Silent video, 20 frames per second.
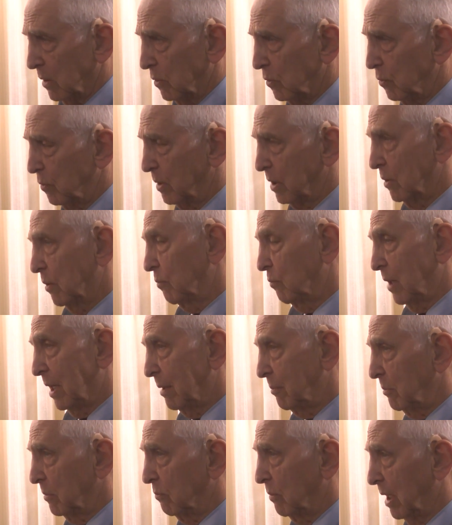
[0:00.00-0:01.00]

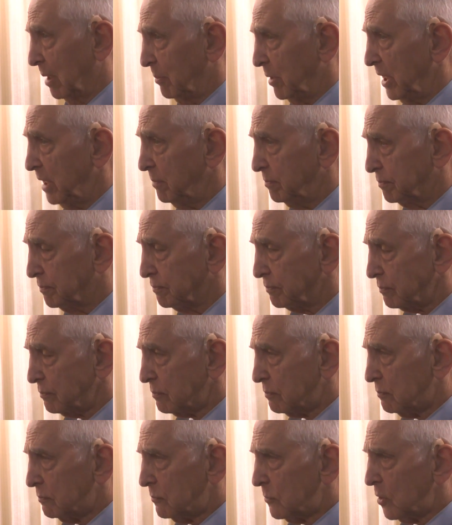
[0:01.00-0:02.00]
Romney,
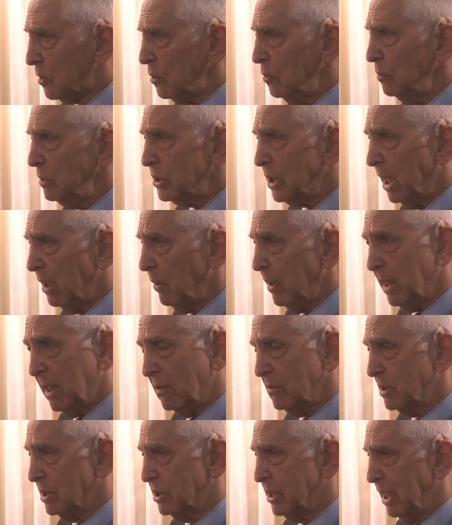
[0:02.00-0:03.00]
was carrying
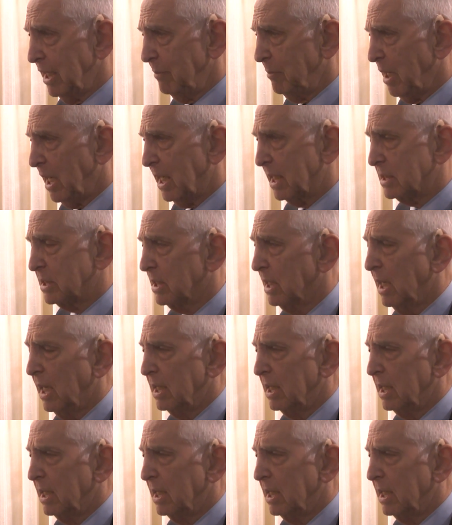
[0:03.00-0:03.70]
out the same acts.